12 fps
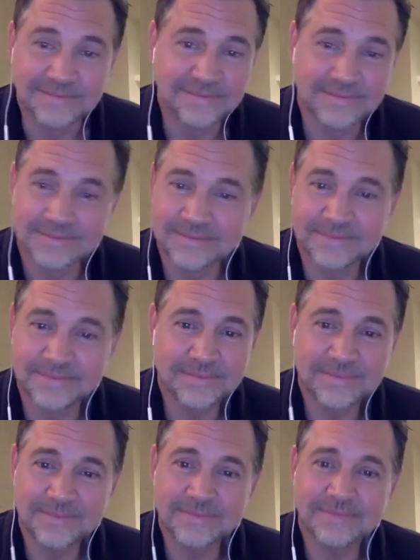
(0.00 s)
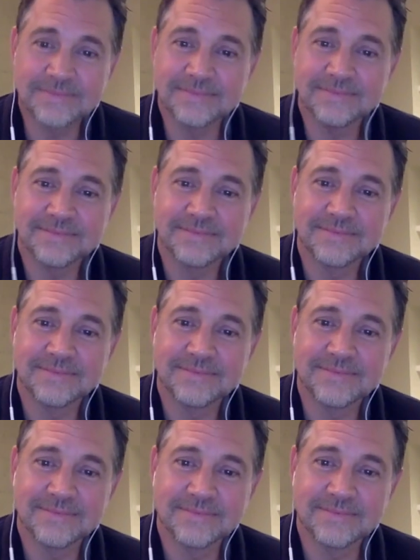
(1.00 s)
I have no career,
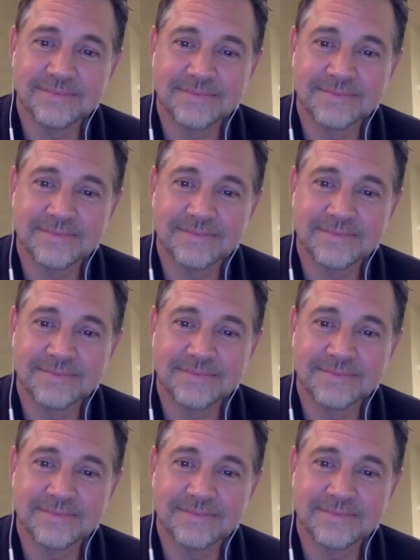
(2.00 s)
no